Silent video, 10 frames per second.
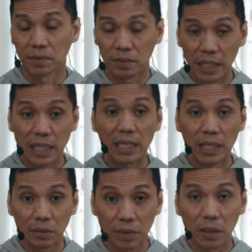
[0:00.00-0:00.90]

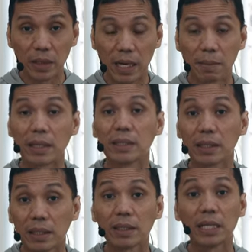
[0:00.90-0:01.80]
Really grow them
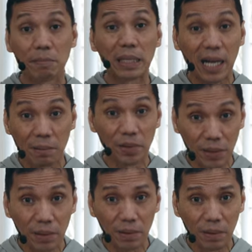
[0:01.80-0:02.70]
until they become
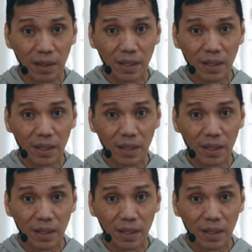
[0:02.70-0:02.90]
you.